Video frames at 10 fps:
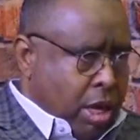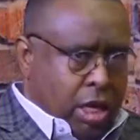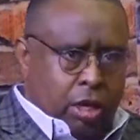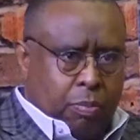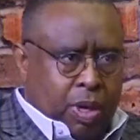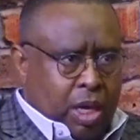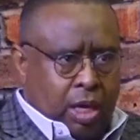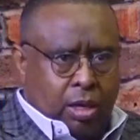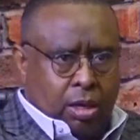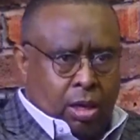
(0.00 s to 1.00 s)
It could
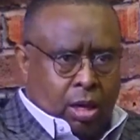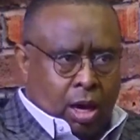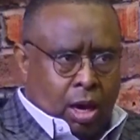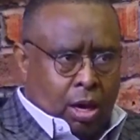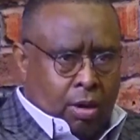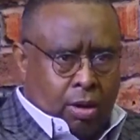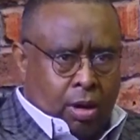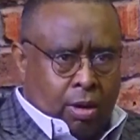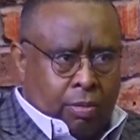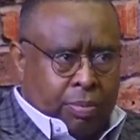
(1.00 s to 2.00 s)
be
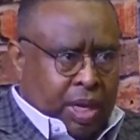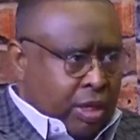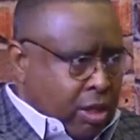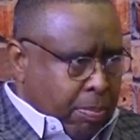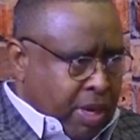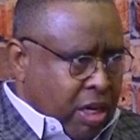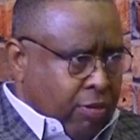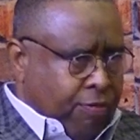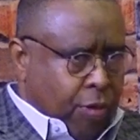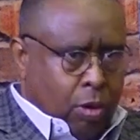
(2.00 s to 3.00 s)
being
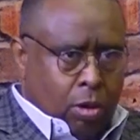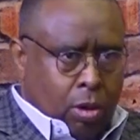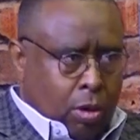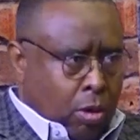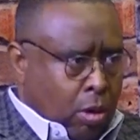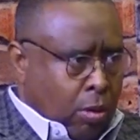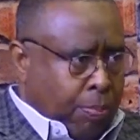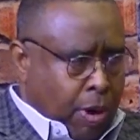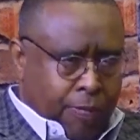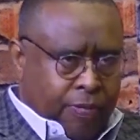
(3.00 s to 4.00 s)
demeaningful or
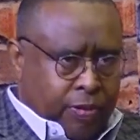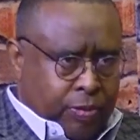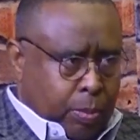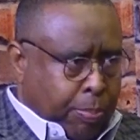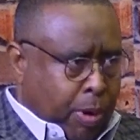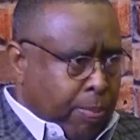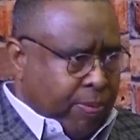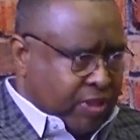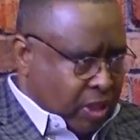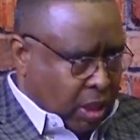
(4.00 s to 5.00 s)

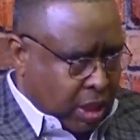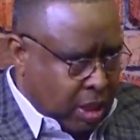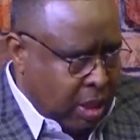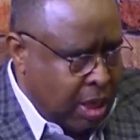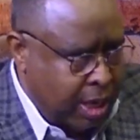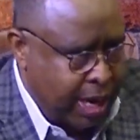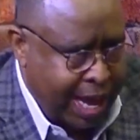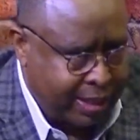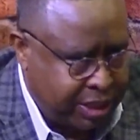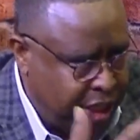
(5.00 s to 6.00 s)
purposely
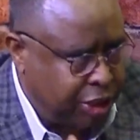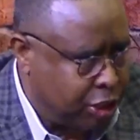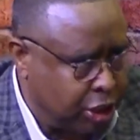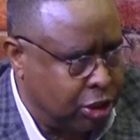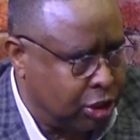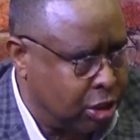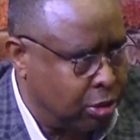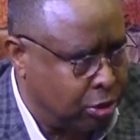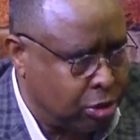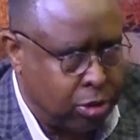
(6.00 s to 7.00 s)
not teaching
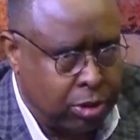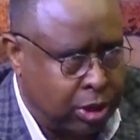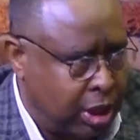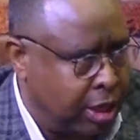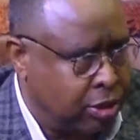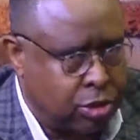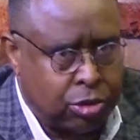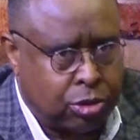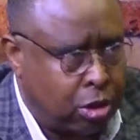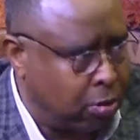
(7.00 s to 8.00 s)
certain things to
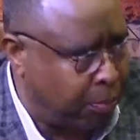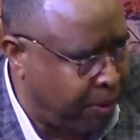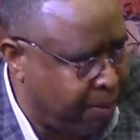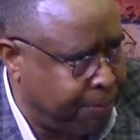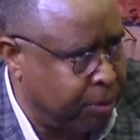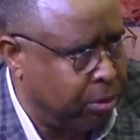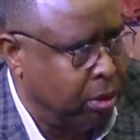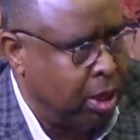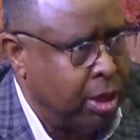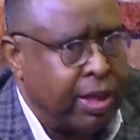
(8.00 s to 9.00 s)
certain people
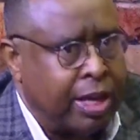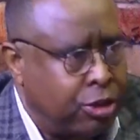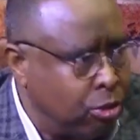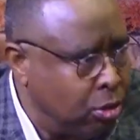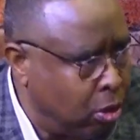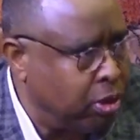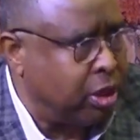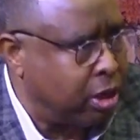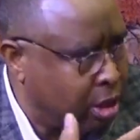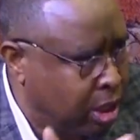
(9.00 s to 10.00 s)
that you know that
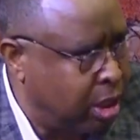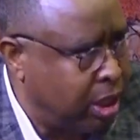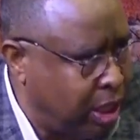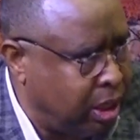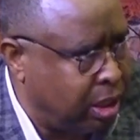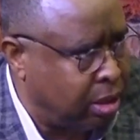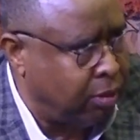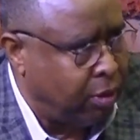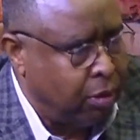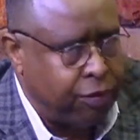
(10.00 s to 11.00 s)
they're going to need
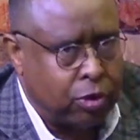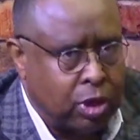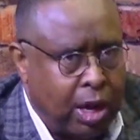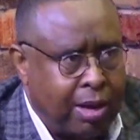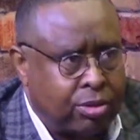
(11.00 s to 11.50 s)
in future life.